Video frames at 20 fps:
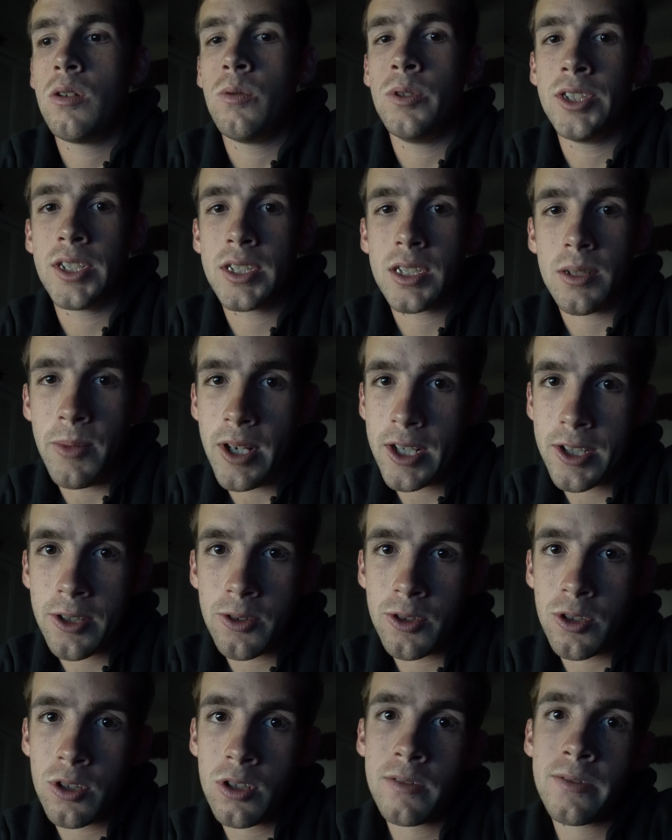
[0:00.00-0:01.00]
when the
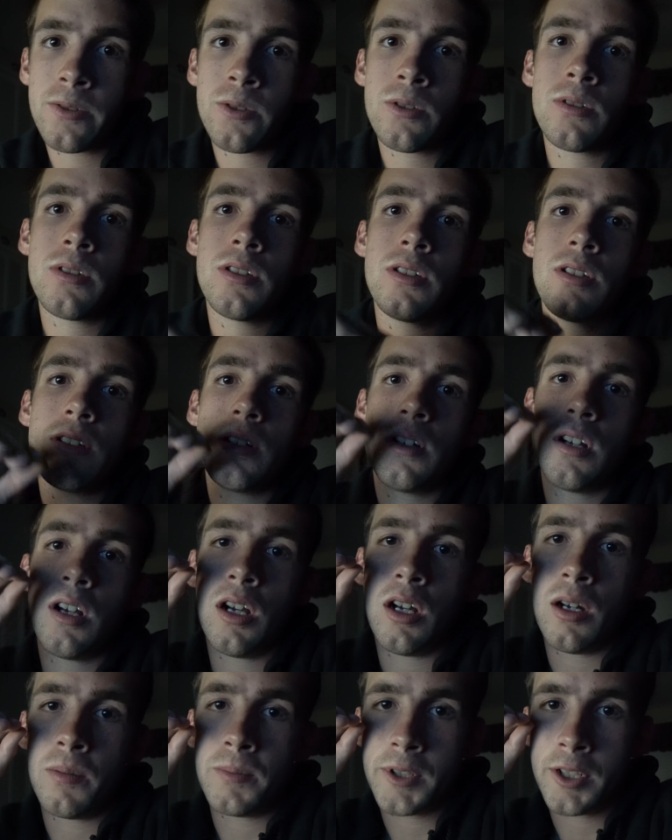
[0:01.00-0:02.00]
semester's over,
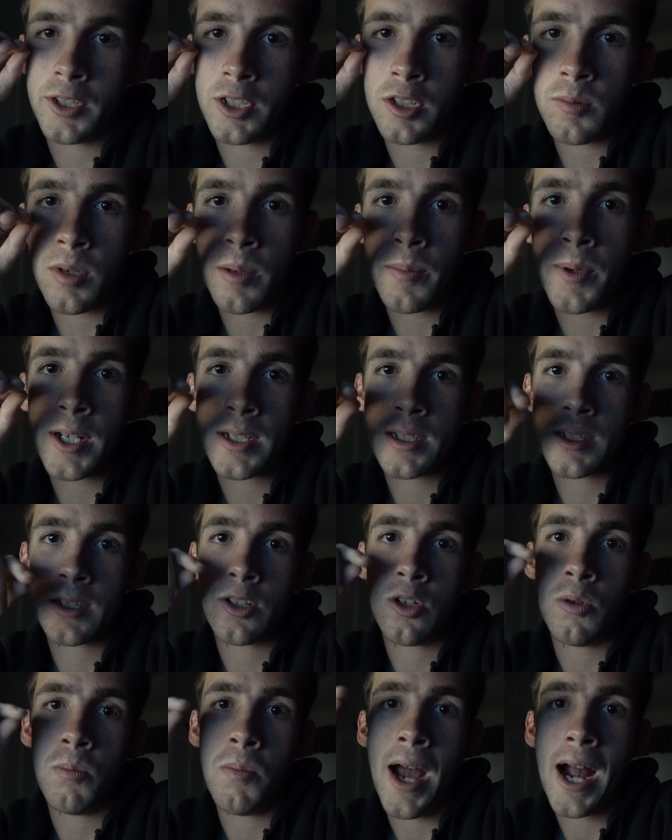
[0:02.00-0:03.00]
I'm going to do my best
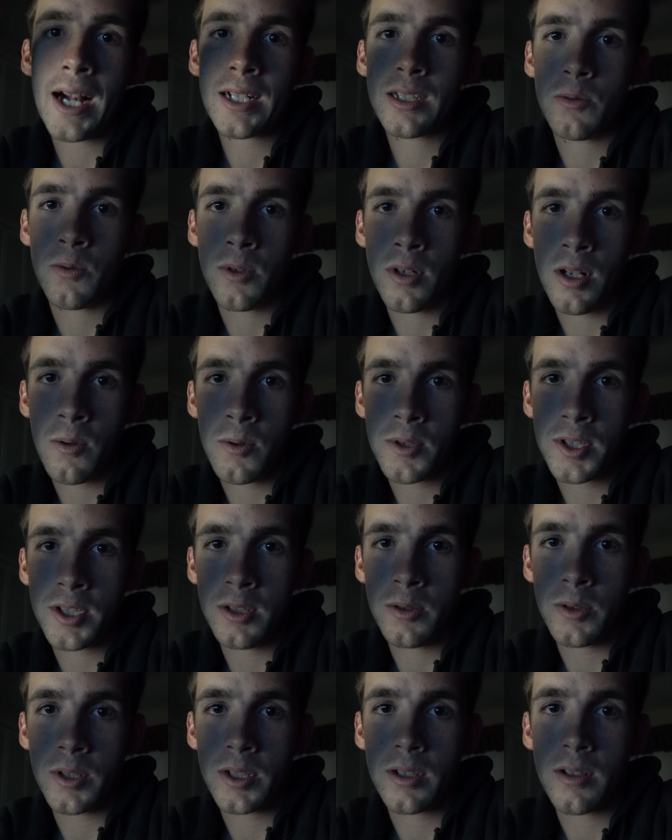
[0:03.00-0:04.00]
to go back to what I was
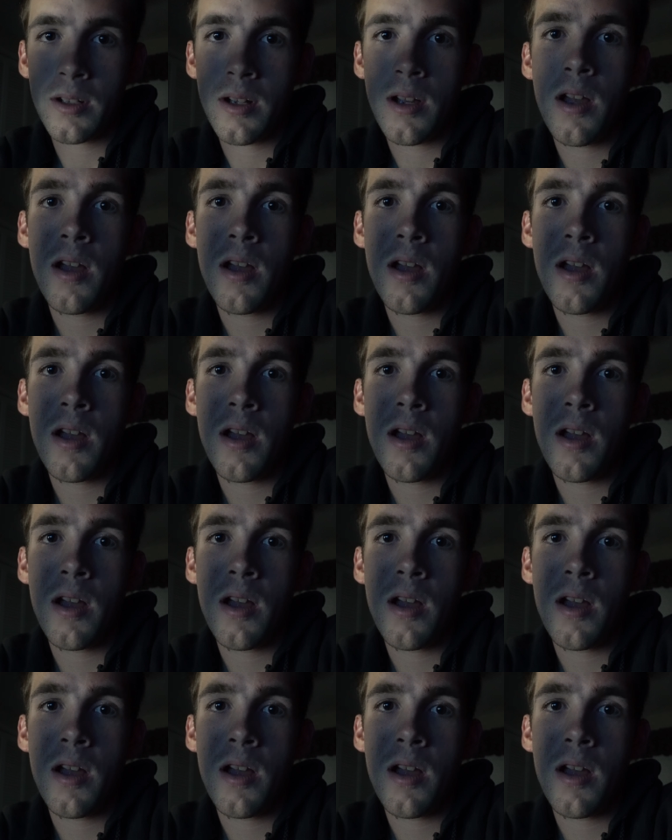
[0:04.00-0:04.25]
doing.